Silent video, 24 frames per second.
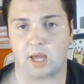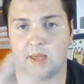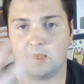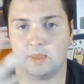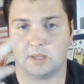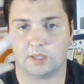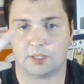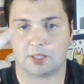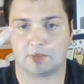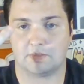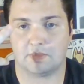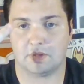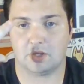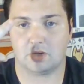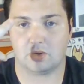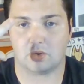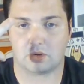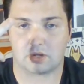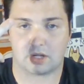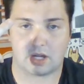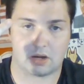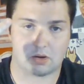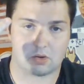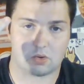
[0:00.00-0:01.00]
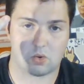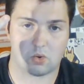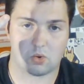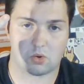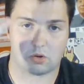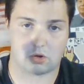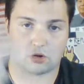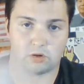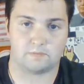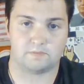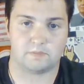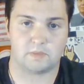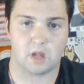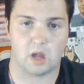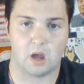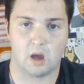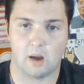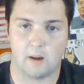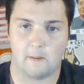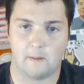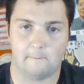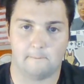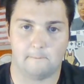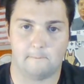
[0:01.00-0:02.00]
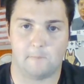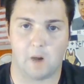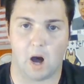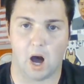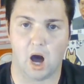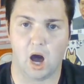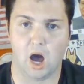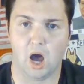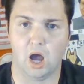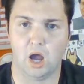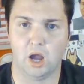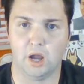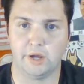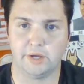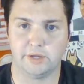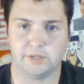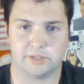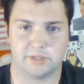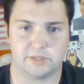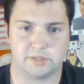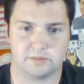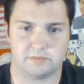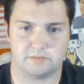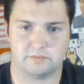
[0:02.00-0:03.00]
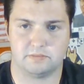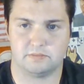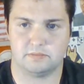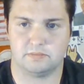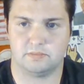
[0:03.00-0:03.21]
and this has been NorCal Corner. Peace.